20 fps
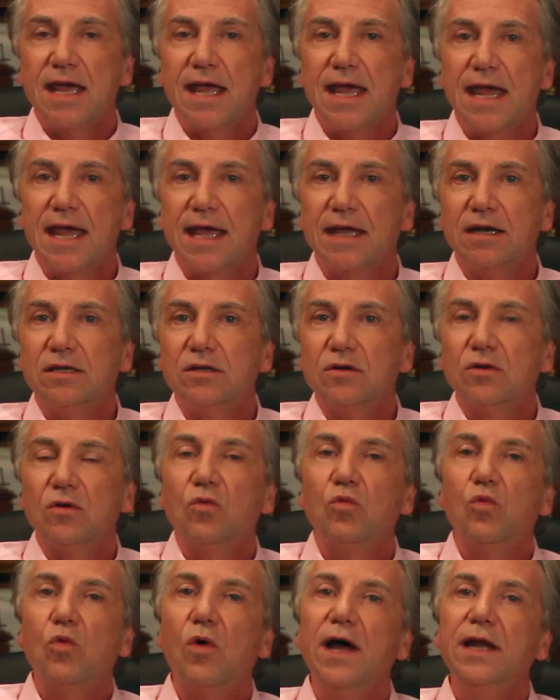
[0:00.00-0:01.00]
And
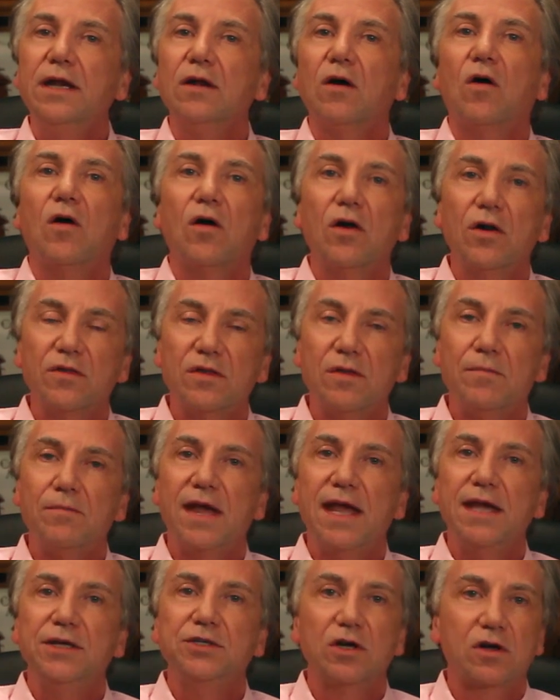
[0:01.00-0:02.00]
what are the
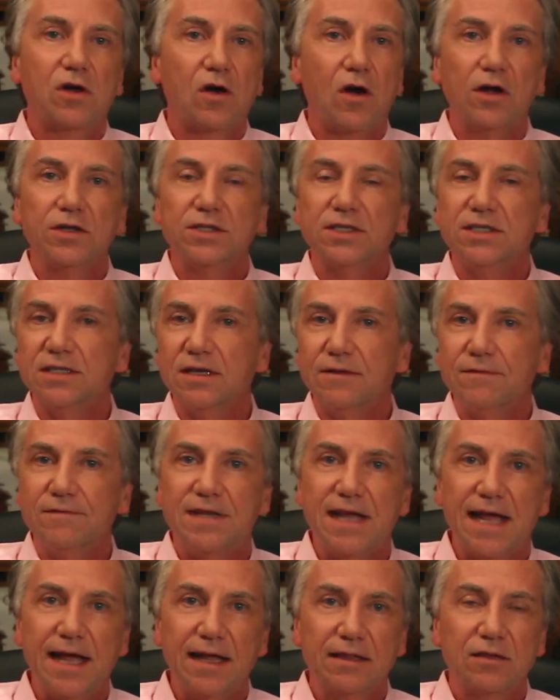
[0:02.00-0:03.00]
major causes of
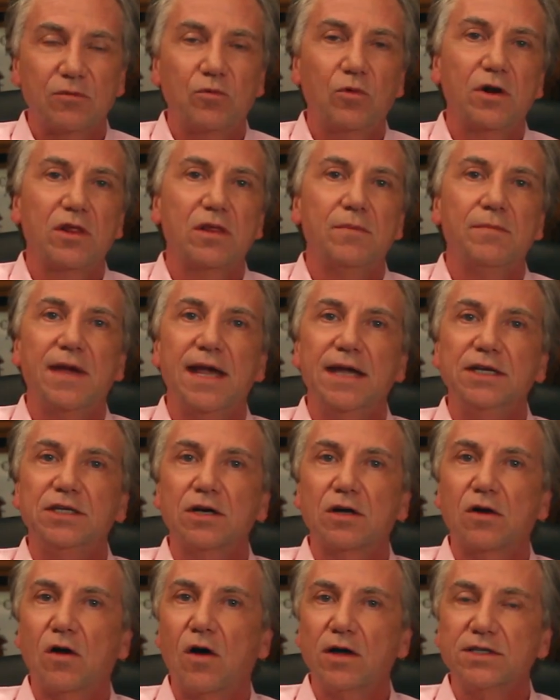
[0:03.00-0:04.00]
death? What are the
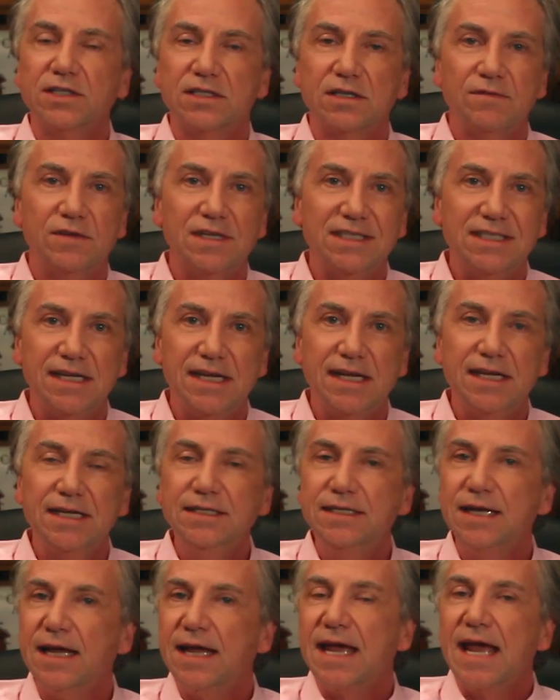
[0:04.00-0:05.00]
major causes of
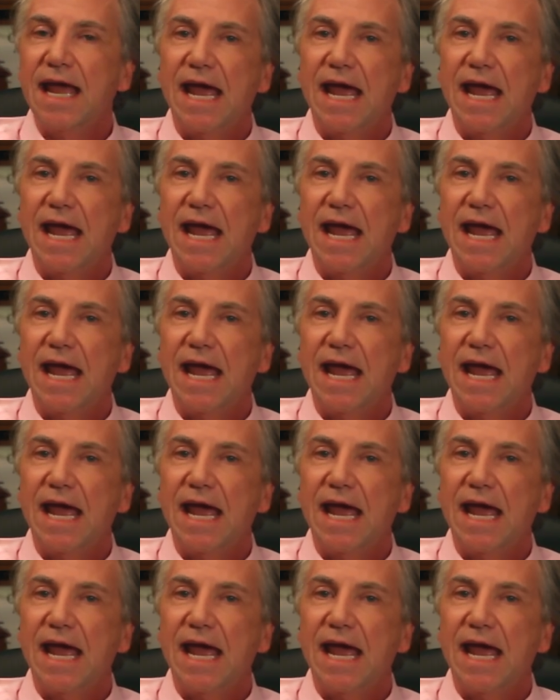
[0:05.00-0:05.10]
disease?